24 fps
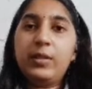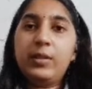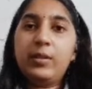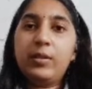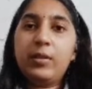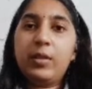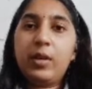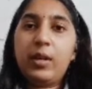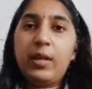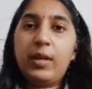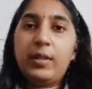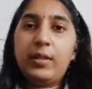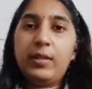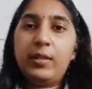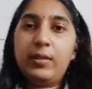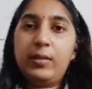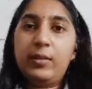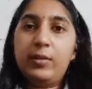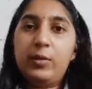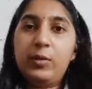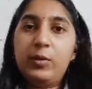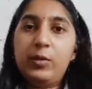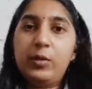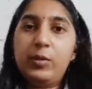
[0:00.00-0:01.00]
at the
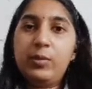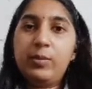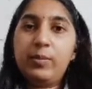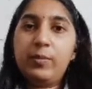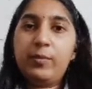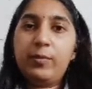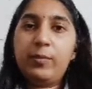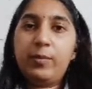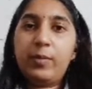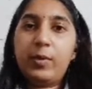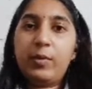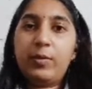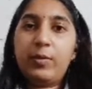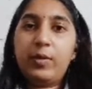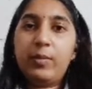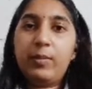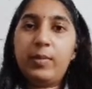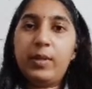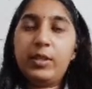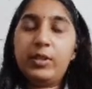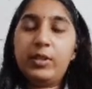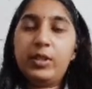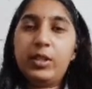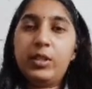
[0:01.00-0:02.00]
gross profit
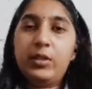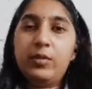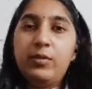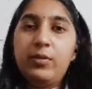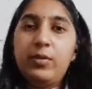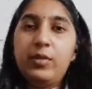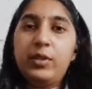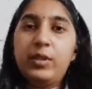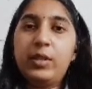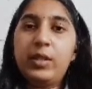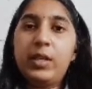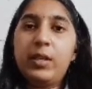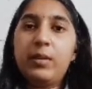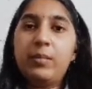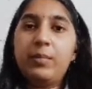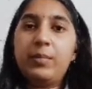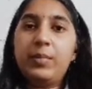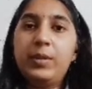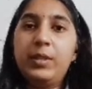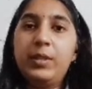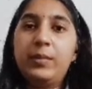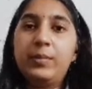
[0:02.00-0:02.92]
margin for the company.